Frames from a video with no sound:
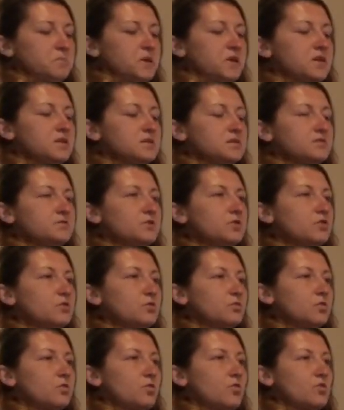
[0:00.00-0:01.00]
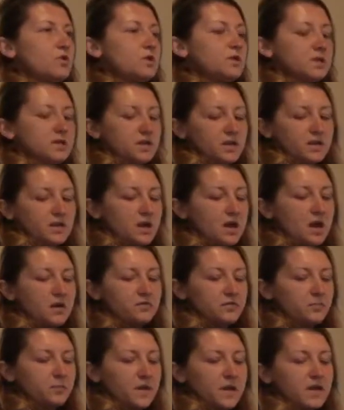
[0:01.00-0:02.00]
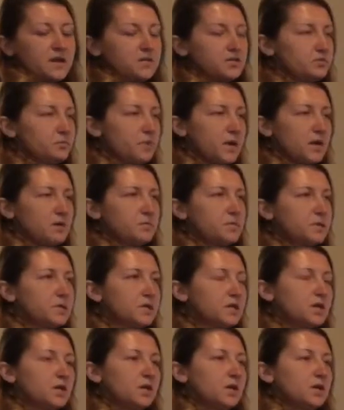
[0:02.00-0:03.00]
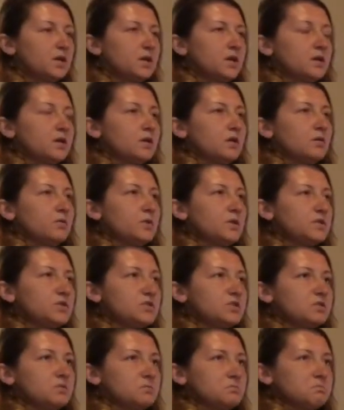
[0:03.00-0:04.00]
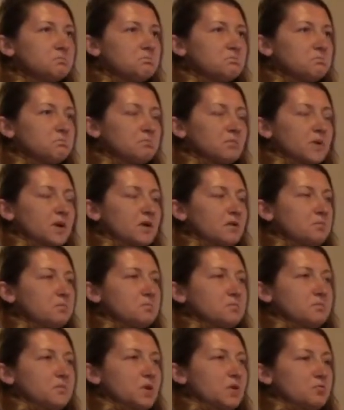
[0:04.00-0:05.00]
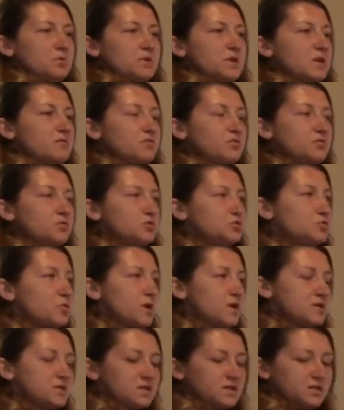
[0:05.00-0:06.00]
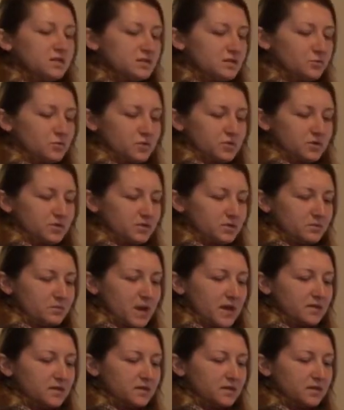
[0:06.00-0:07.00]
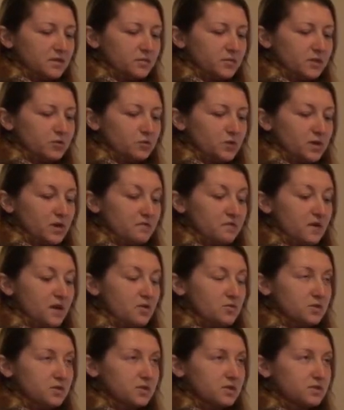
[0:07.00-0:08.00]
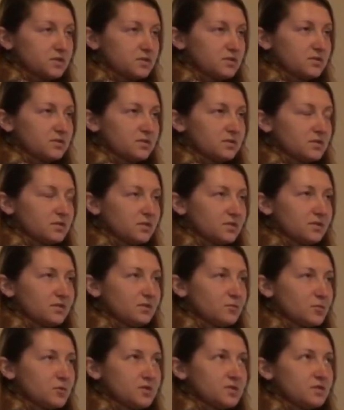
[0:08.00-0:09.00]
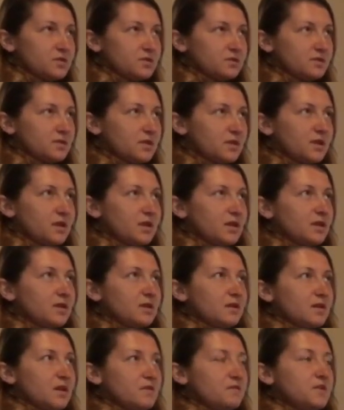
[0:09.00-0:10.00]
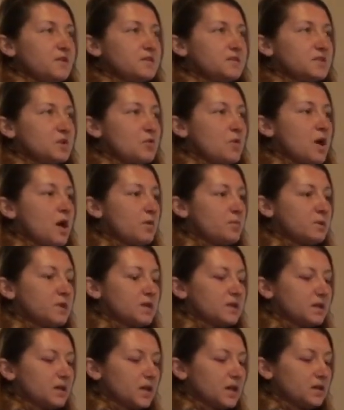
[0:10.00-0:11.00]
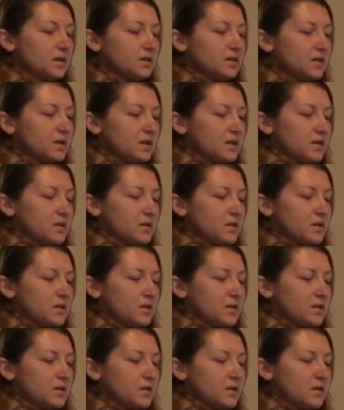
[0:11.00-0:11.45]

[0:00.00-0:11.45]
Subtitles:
piece of a corner, like half a page of paper, which I will never look twice at it. It wouldn't matter. But when I found it, I felt so happy. And